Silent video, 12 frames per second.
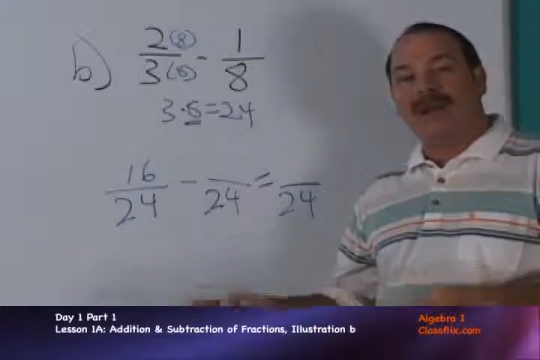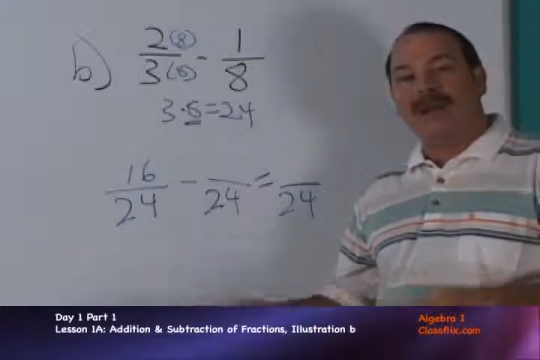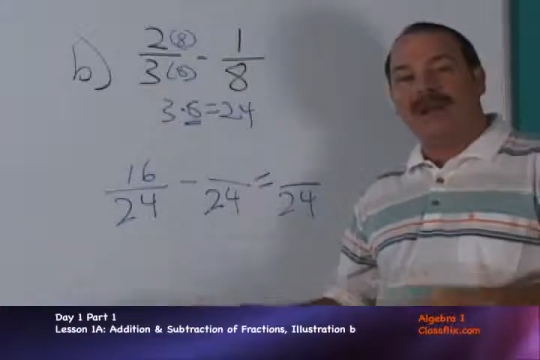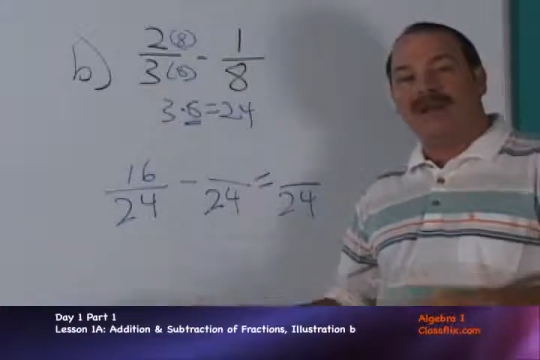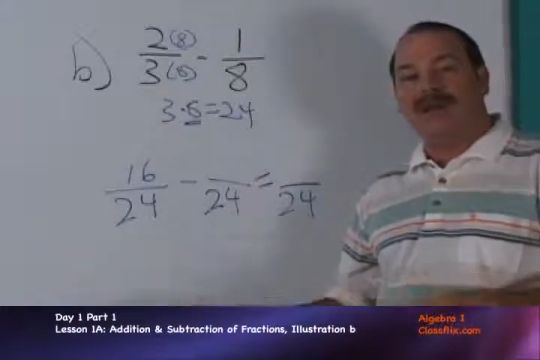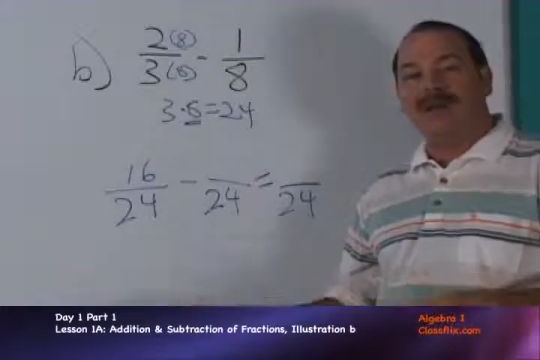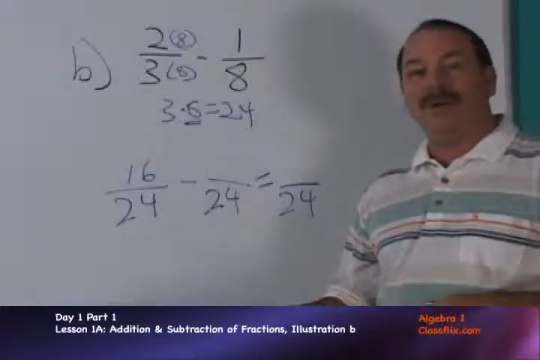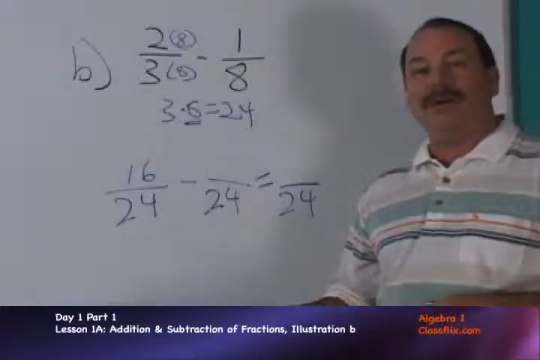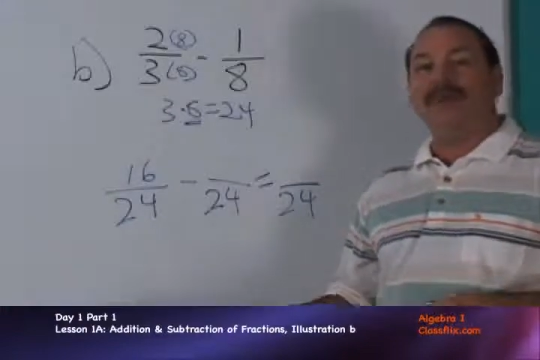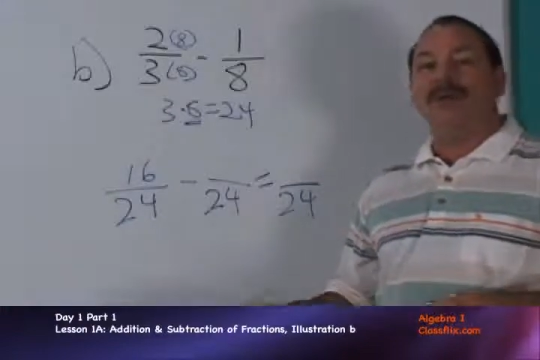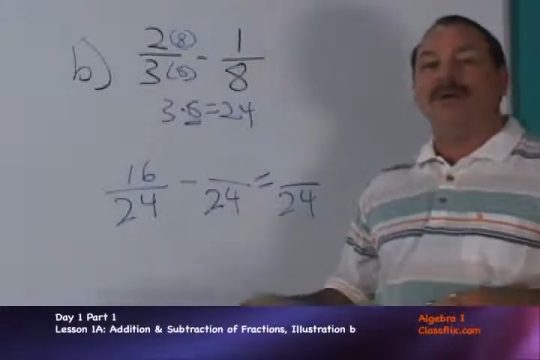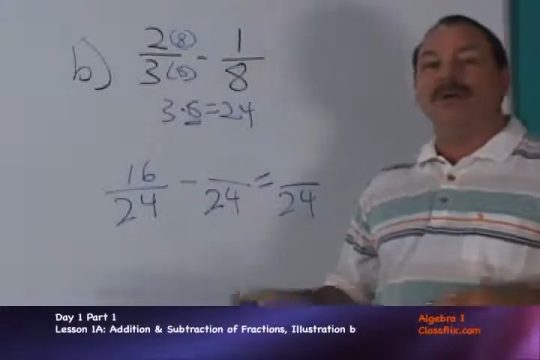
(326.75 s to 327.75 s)
answer
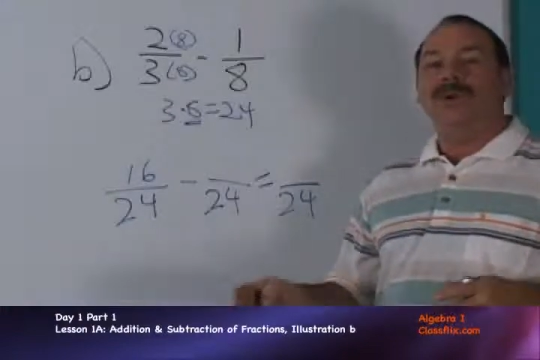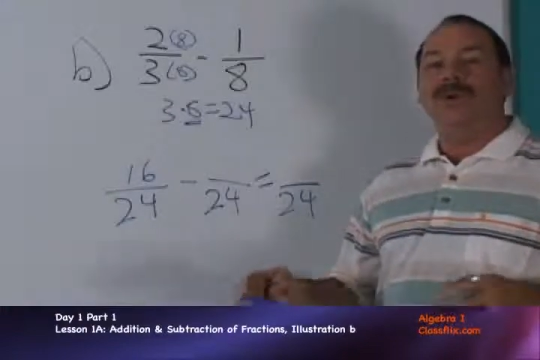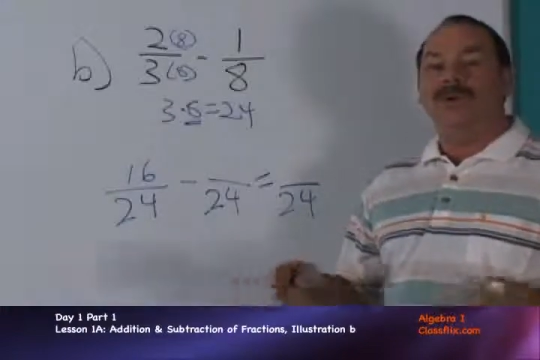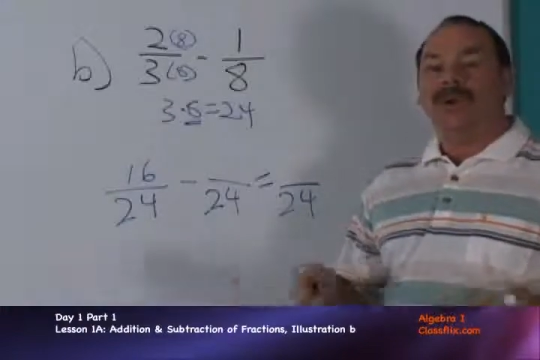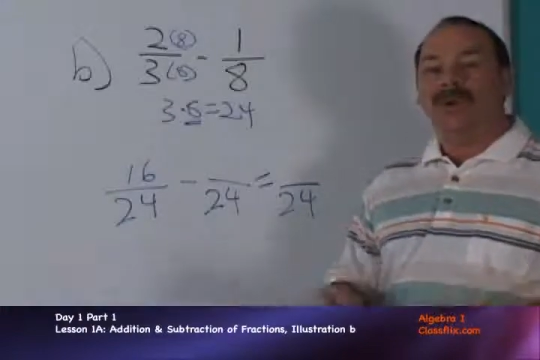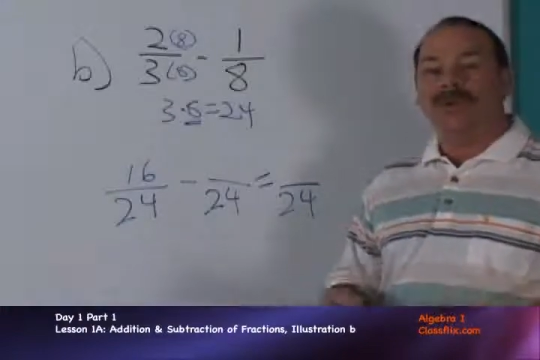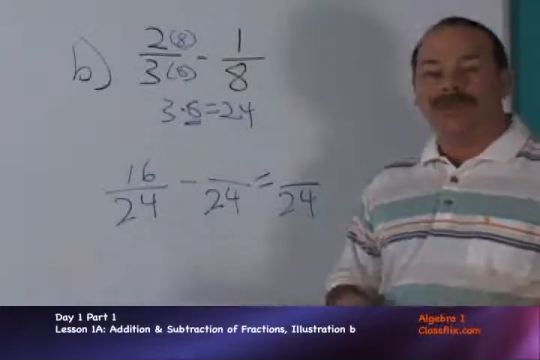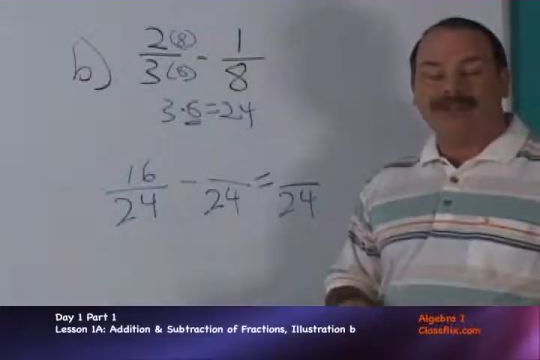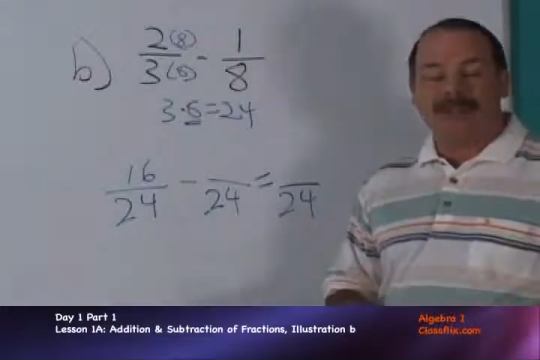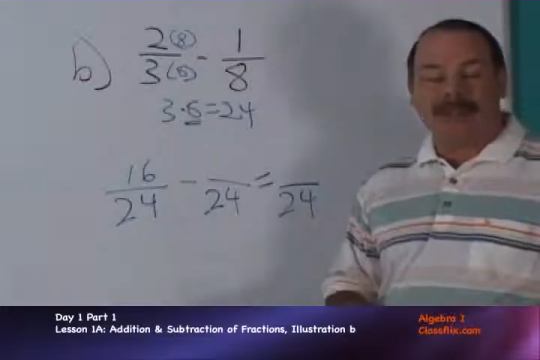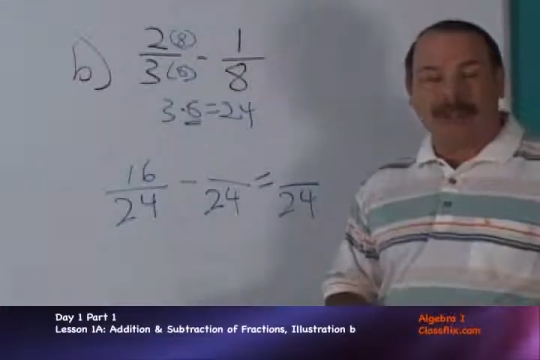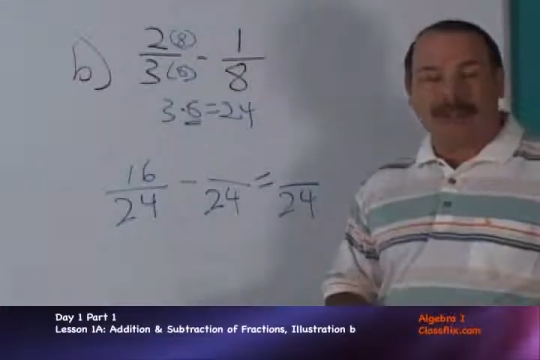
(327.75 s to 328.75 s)
when you had all the
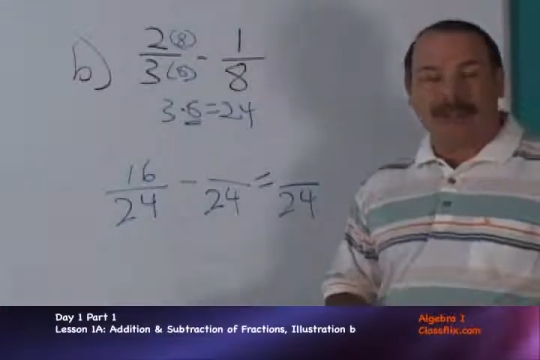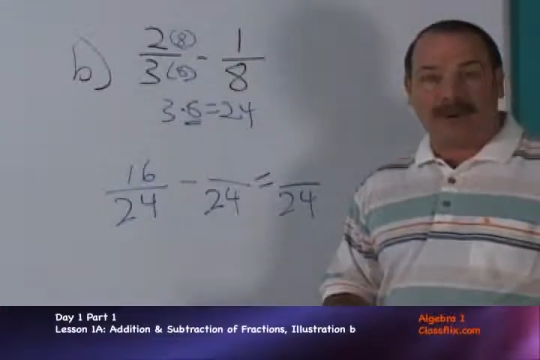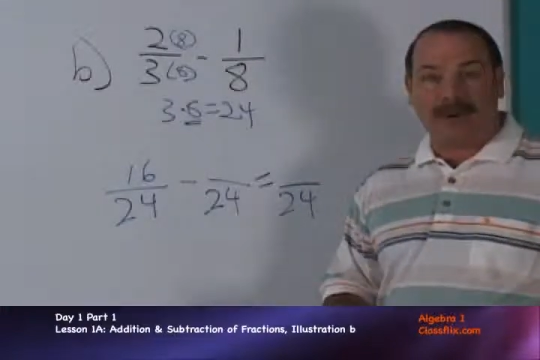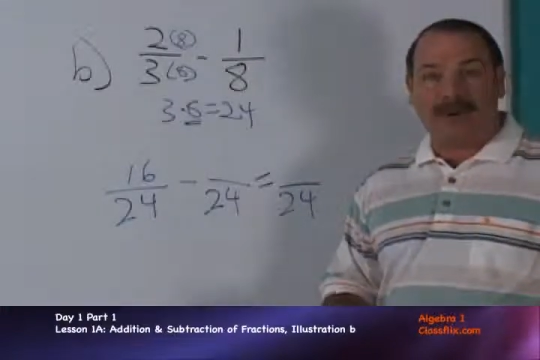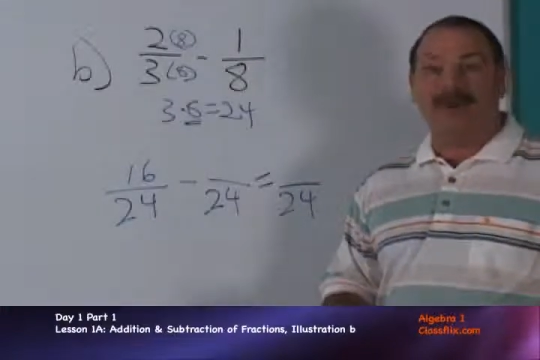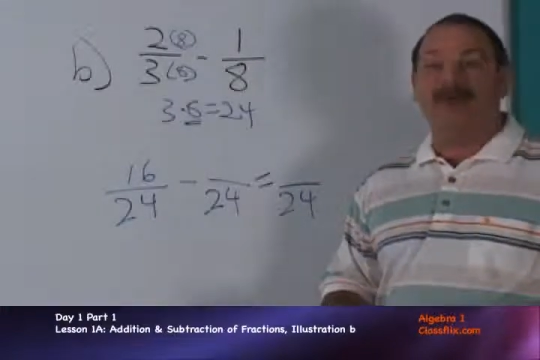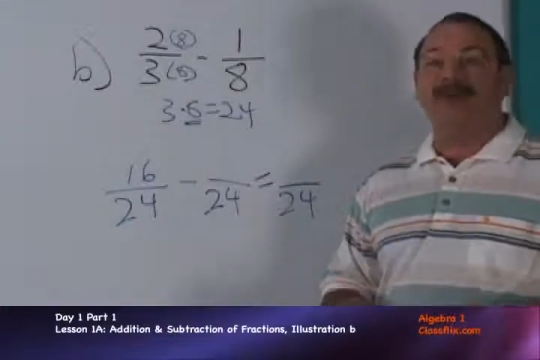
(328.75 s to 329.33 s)
steps right.